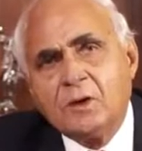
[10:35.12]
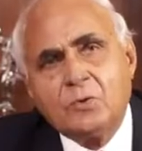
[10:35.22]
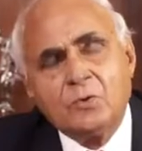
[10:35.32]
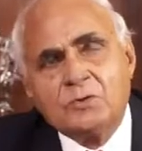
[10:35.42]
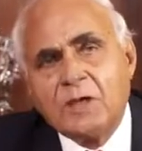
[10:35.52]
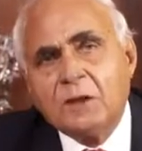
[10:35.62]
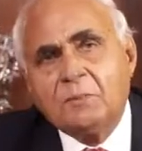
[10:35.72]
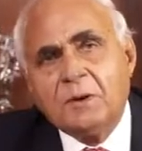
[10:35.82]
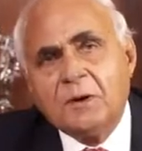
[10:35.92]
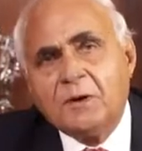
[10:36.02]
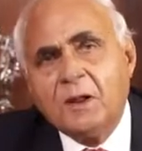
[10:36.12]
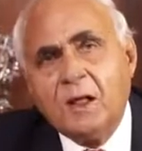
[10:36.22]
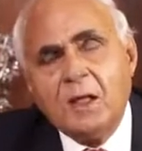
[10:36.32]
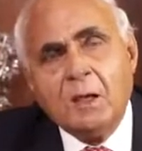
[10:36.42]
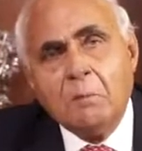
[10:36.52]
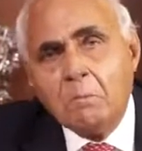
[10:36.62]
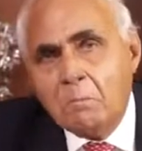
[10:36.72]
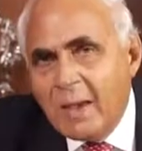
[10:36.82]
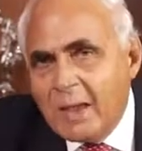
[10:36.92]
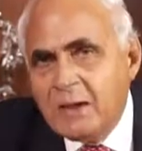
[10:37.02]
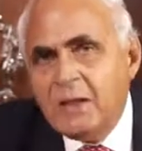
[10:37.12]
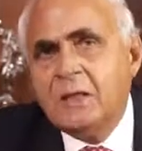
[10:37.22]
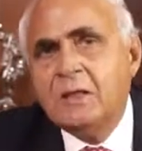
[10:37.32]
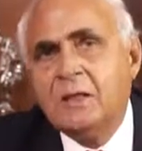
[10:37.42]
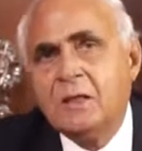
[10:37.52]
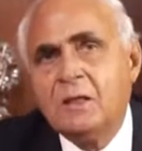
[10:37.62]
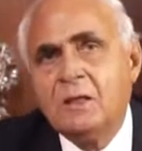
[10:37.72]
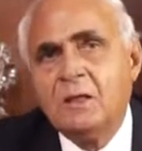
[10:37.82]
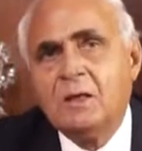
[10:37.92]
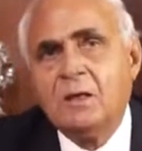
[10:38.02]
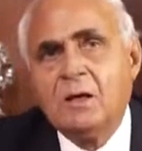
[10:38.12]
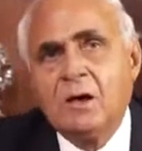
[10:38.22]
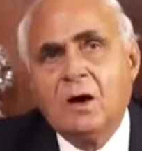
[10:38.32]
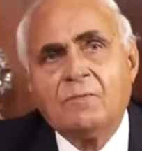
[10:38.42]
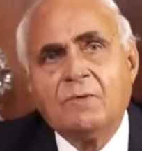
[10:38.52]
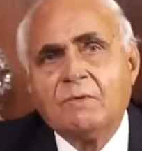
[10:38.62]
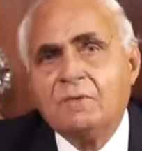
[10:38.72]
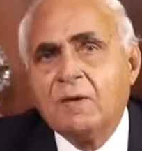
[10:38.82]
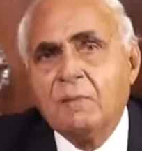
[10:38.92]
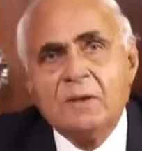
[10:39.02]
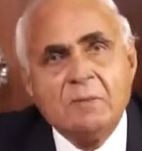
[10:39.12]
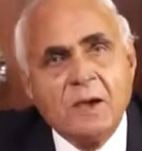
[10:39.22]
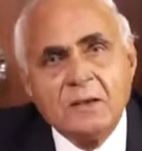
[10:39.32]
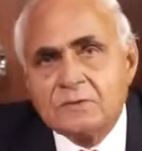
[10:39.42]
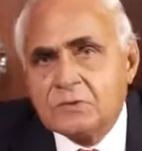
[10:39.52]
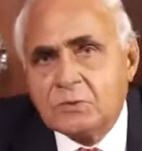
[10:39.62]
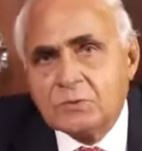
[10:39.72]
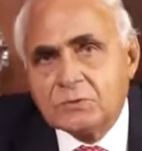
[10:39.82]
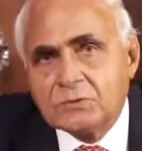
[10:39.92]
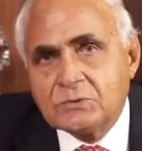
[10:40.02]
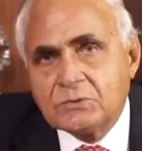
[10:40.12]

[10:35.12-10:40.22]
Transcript: to celebrate many of our family milestones.